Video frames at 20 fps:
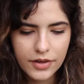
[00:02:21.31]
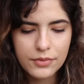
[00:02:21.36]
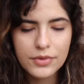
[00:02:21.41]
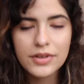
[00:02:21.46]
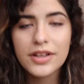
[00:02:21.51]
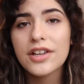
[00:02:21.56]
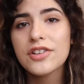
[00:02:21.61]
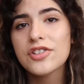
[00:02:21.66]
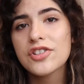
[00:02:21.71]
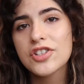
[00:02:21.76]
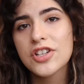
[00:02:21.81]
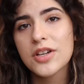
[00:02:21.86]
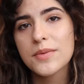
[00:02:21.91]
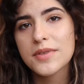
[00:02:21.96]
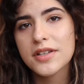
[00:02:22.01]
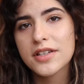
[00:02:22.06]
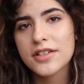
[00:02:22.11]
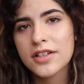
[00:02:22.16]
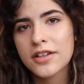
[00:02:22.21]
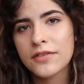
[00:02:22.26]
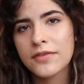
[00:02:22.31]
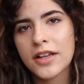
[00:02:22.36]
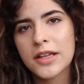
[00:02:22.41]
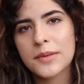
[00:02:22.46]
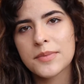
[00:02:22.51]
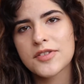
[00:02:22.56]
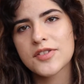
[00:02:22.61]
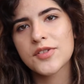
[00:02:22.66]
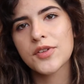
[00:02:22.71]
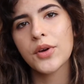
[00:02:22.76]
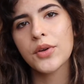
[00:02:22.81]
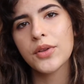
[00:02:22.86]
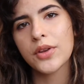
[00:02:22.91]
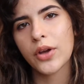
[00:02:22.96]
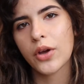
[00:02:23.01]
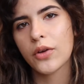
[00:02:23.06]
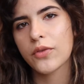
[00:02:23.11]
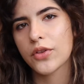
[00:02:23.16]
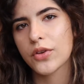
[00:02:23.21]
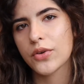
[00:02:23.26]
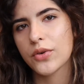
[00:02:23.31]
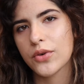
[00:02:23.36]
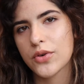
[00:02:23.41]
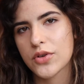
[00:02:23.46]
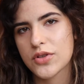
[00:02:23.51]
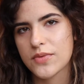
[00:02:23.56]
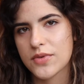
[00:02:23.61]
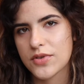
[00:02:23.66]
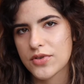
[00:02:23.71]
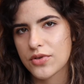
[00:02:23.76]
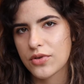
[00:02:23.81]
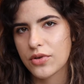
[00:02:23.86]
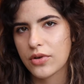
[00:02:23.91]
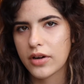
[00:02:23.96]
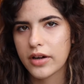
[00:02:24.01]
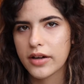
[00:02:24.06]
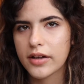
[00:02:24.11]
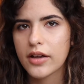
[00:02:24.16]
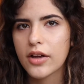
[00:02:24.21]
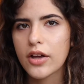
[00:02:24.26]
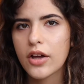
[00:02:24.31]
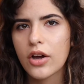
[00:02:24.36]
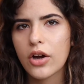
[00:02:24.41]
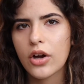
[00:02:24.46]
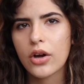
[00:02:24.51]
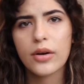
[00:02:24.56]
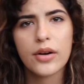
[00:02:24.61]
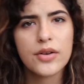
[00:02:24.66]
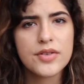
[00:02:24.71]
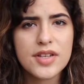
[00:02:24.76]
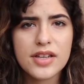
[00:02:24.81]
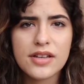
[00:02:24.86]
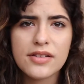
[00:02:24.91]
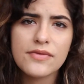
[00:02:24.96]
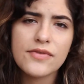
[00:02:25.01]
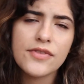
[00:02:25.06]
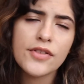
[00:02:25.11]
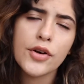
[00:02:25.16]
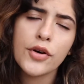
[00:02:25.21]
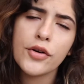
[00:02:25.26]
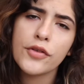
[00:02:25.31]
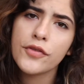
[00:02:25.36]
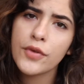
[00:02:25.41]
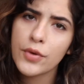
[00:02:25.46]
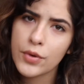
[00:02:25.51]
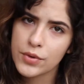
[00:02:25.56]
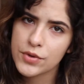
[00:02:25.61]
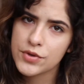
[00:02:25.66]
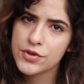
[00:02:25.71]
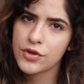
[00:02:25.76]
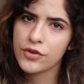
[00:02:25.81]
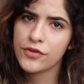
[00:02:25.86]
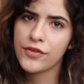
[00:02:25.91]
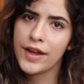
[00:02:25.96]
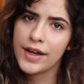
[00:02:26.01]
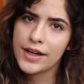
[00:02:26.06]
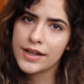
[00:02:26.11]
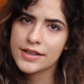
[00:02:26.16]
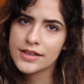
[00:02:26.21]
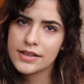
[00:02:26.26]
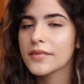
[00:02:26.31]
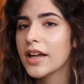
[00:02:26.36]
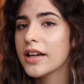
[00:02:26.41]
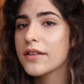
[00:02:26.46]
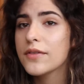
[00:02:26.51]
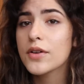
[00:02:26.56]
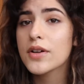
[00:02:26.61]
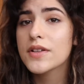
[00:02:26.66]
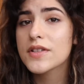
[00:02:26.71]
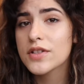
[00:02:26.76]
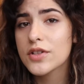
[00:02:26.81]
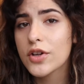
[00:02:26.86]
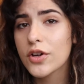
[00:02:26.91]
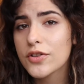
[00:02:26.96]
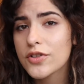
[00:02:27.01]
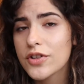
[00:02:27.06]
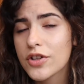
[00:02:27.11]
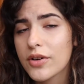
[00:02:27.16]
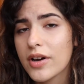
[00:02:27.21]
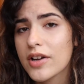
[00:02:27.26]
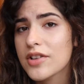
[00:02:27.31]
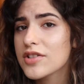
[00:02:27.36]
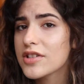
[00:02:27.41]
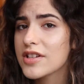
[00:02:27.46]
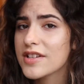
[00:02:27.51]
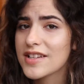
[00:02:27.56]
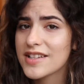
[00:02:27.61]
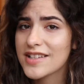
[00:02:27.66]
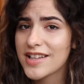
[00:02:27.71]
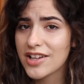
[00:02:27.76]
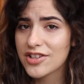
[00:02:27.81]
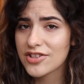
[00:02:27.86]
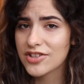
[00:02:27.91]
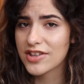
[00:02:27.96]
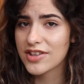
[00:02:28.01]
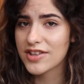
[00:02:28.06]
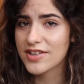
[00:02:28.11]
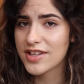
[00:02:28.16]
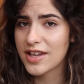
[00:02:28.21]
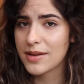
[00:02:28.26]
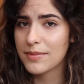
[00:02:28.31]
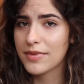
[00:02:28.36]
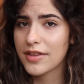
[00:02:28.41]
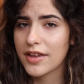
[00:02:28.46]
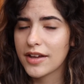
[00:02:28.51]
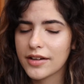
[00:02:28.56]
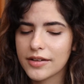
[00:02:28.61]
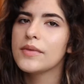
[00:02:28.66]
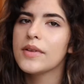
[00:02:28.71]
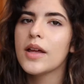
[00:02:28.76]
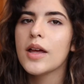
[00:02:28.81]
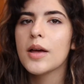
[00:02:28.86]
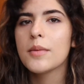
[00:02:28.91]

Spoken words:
Relationships need to develop slowly over the course of a story, or else it can feel forced or faked. And if you answered no to the question, it's essentially the same thing.